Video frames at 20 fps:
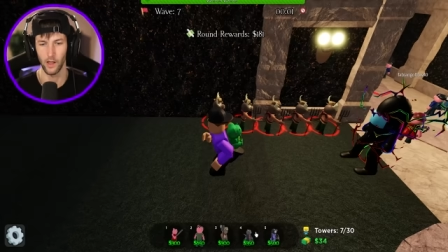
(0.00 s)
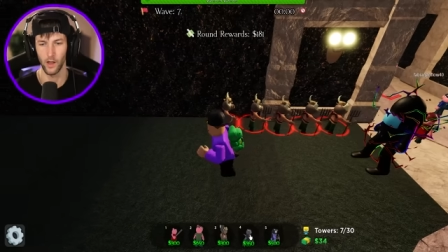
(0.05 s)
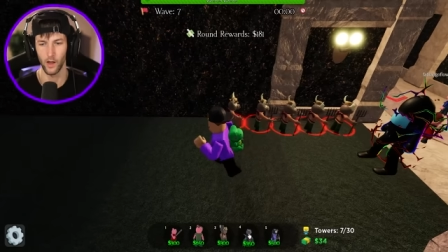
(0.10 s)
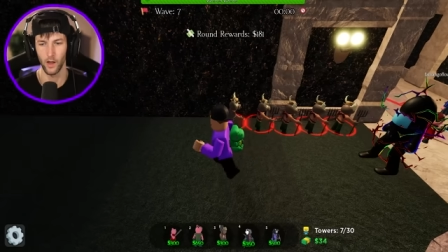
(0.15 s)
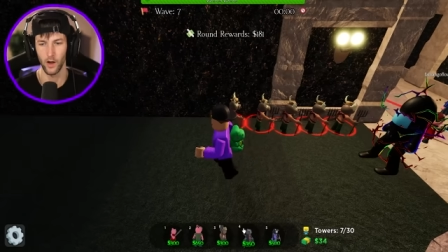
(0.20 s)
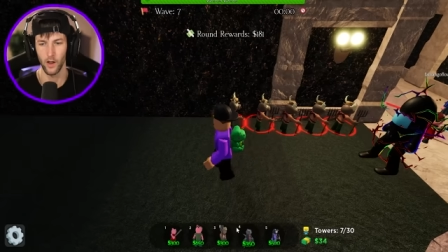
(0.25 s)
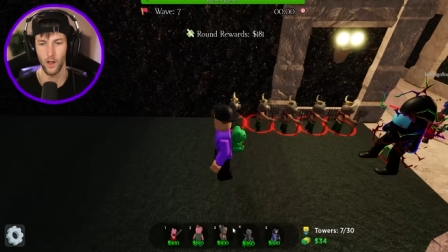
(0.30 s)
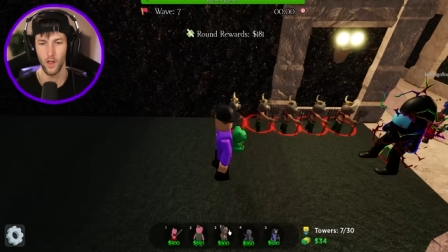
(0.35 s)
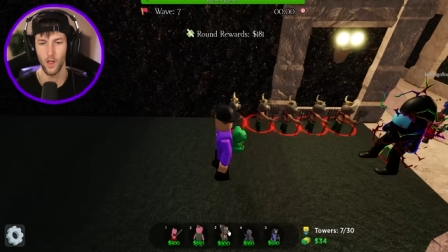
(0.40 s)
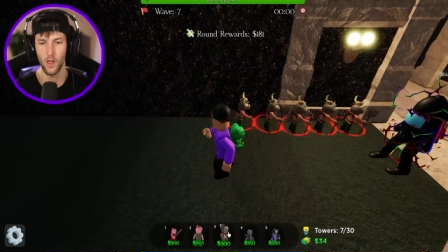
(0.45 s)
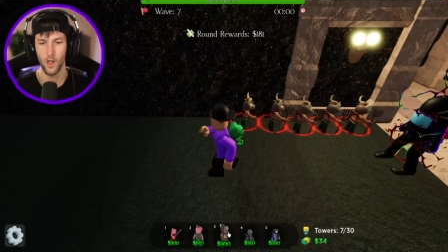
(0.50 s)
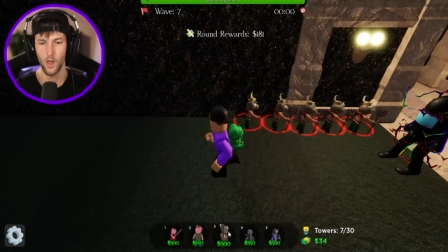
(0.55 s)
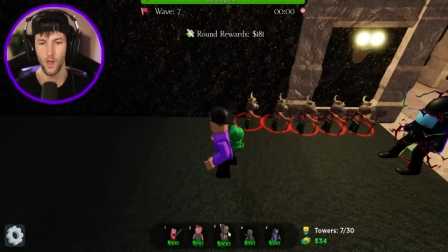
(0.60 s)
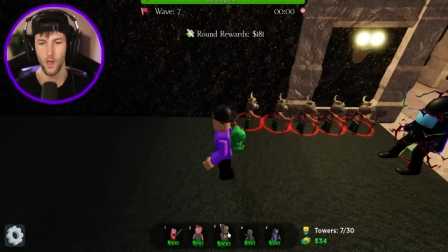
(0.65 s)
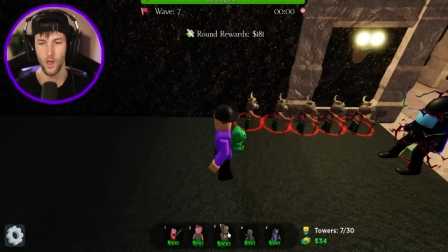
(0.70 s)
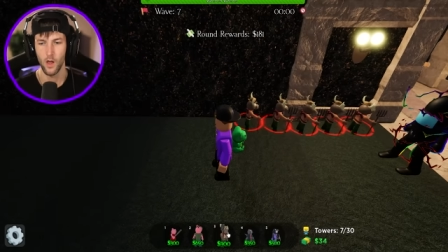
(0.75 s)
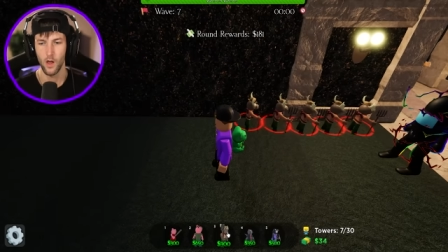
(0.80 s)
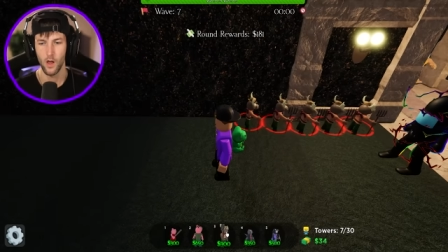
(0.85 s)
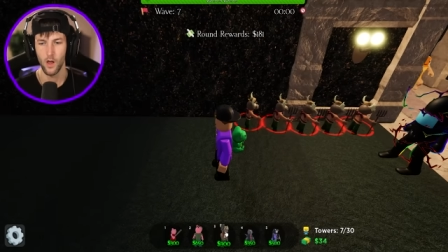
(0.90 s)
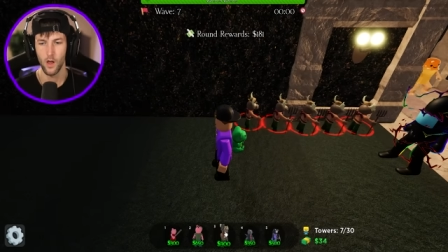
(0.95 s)
can.
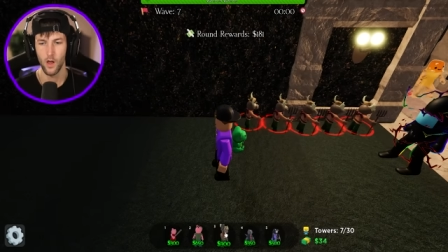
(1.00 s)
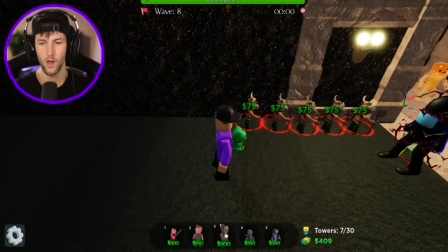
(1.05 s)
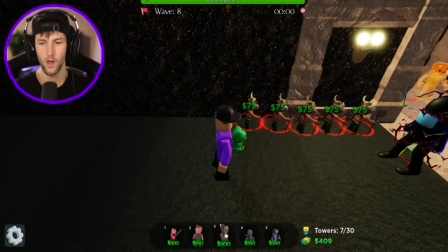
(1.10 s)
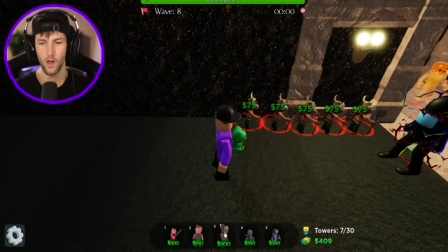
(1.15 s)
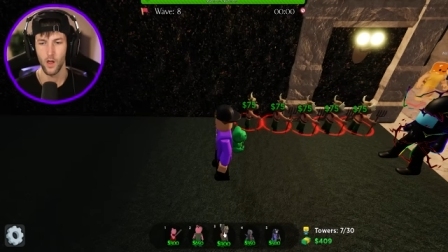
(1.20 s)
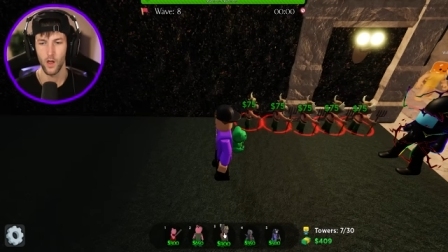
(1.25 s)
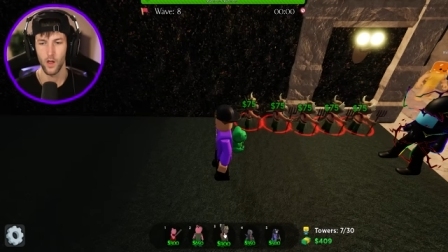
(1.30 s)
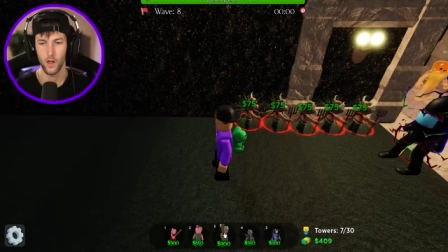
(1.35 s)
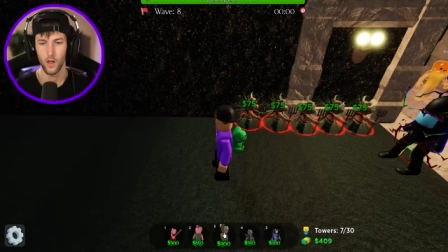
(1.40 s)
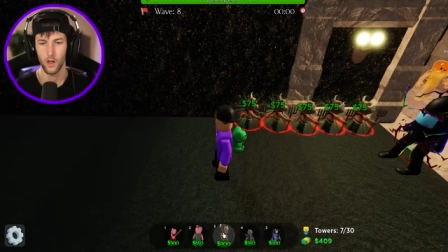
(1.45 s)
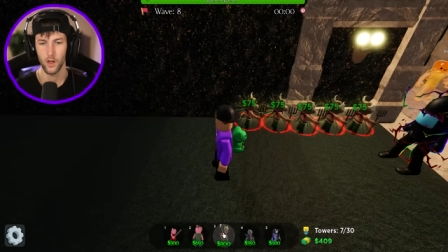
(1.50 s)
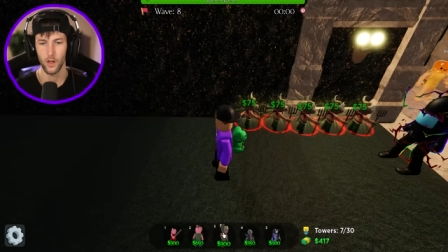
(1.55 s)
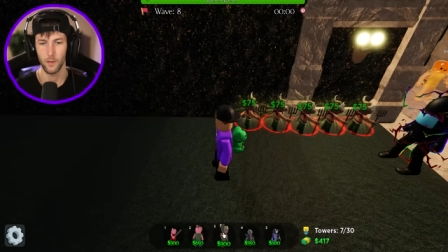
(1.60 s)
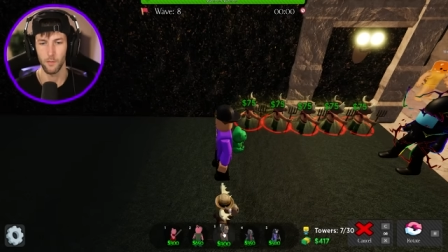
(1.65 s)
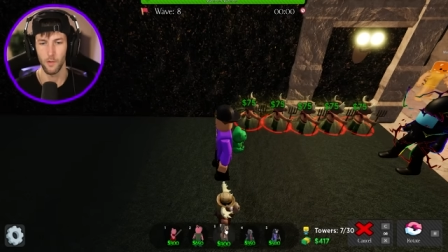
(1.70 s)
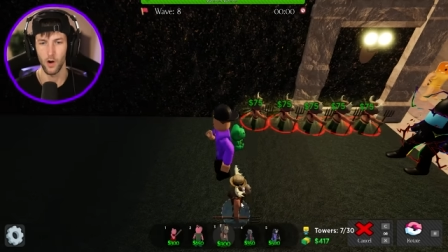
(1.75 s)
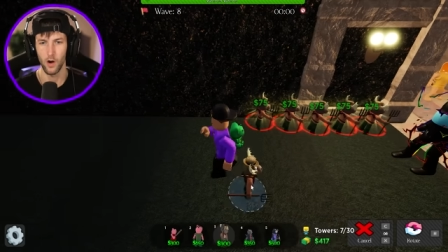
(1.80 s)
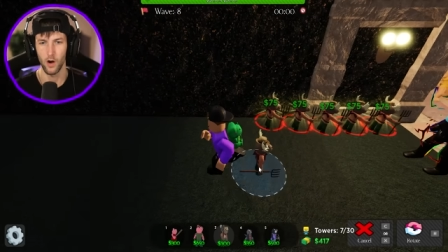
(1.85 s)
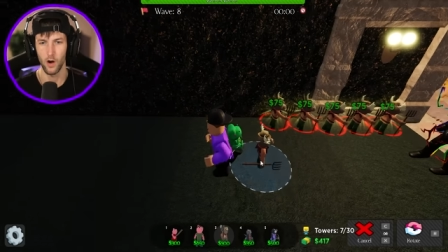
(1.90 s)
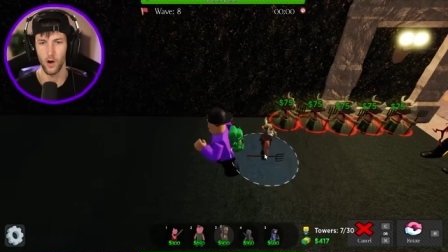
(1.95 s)

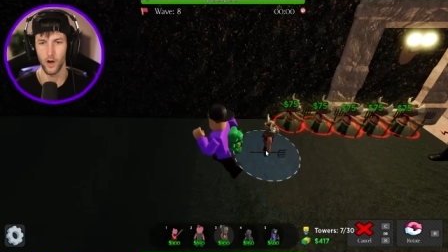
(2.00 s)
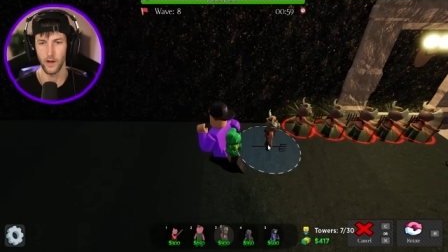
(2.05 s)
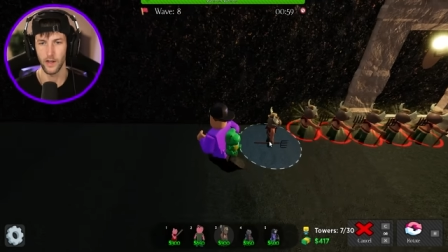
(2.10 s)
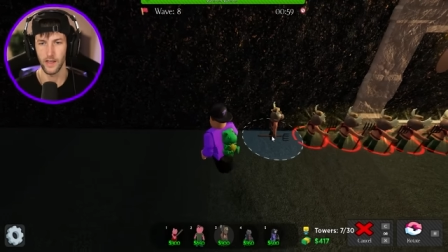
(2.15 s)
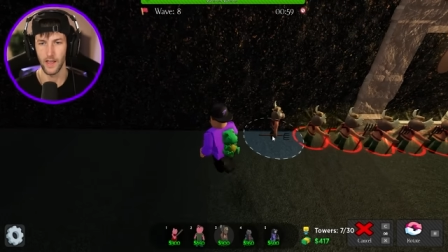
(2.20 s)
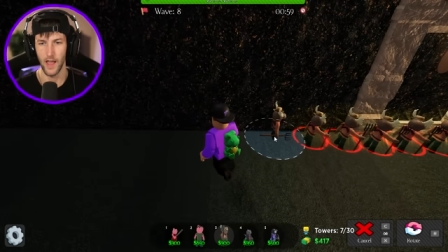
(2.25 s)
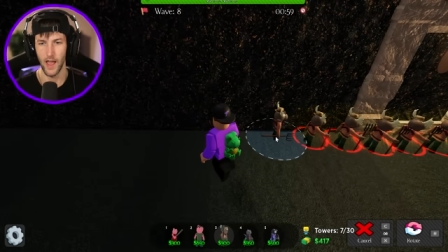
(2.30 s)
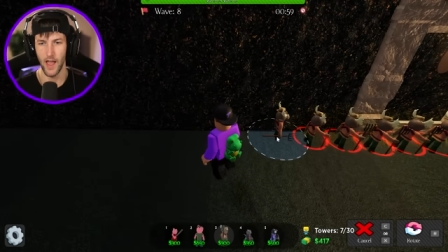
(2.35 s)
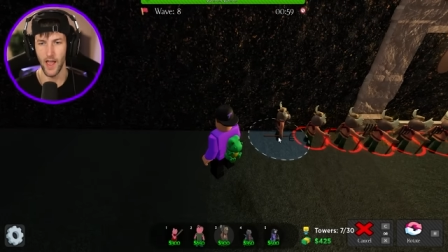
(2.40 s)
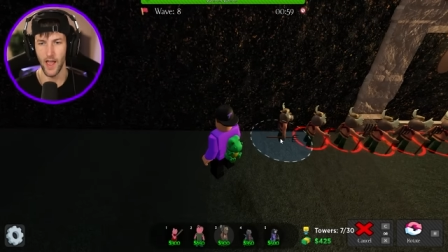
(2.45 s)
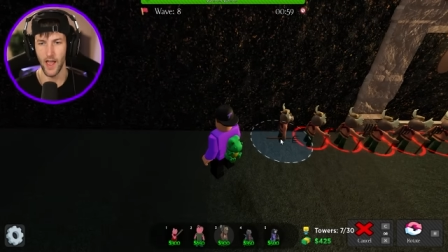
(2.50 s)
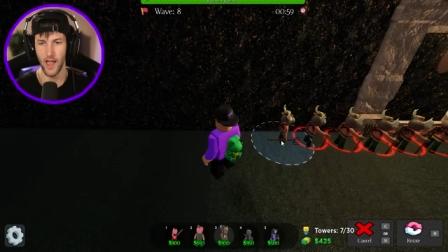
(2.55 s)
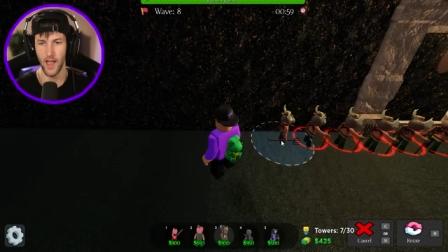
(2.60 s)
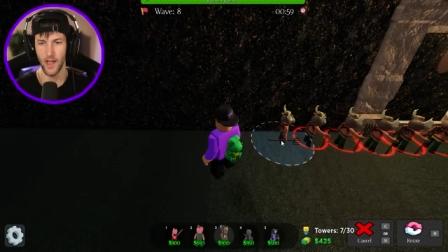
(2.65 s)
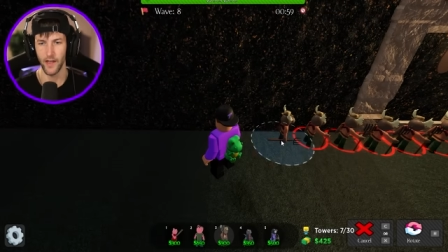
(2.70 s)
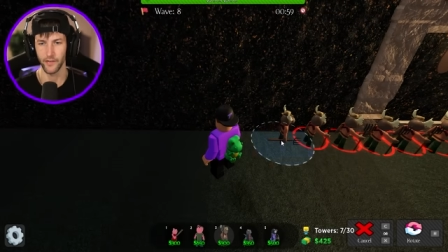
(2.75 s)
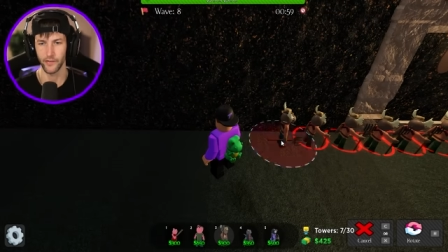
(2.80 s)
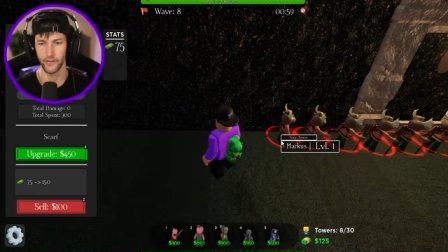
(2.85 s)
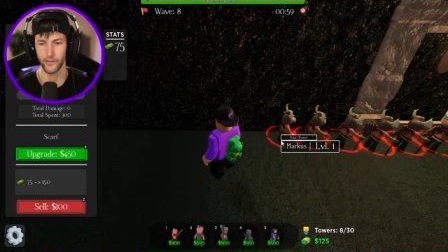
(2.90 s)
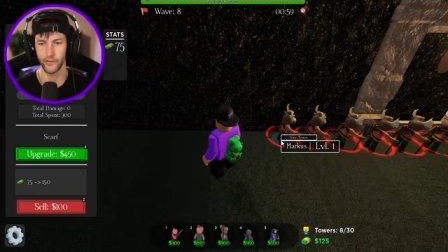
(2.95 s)
Come on.
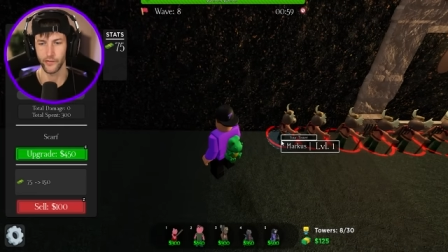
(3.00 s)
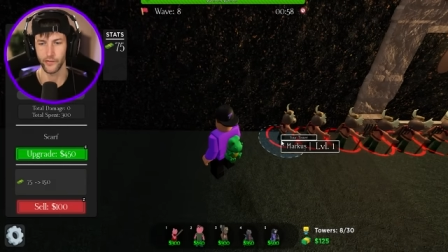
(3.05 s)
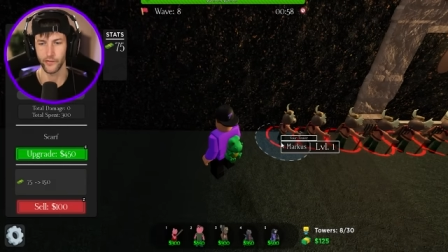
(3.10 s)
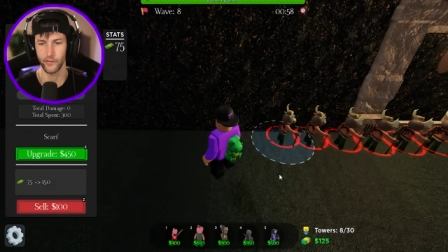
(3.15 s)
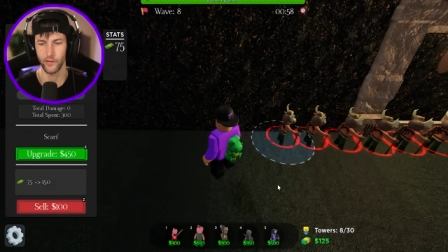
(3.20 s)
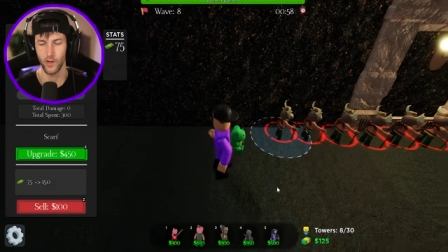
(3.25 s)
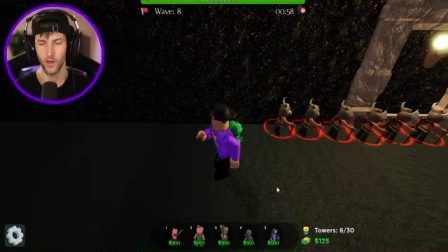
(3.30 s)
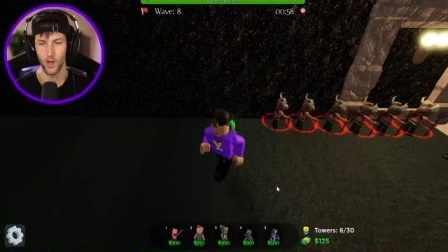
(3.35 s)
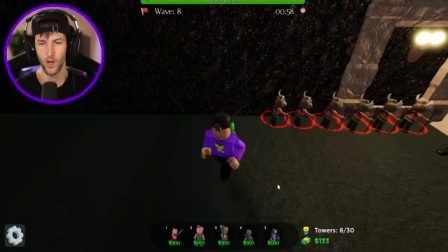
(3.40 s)
Yes.